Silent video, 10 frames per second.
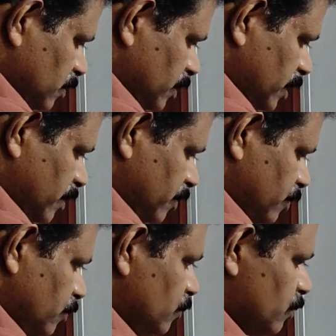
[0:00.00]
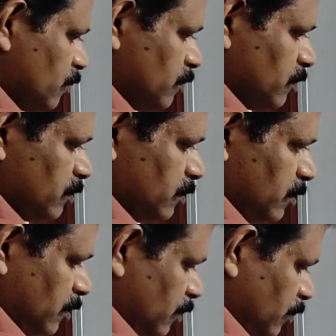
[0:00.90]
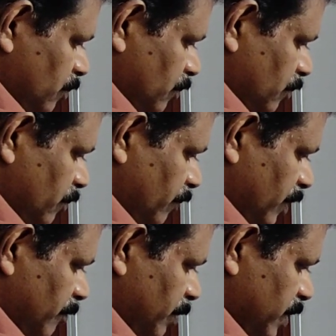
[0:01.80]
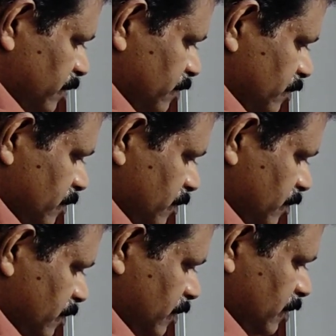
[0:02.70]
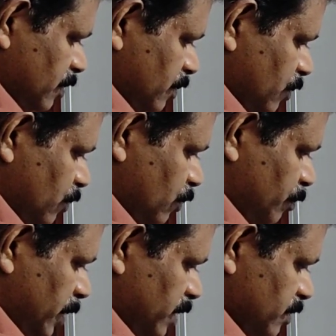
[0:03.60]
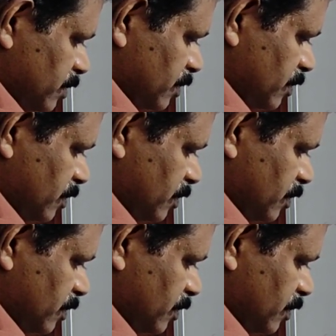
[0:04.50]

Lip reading: C into 1 plus 2 plus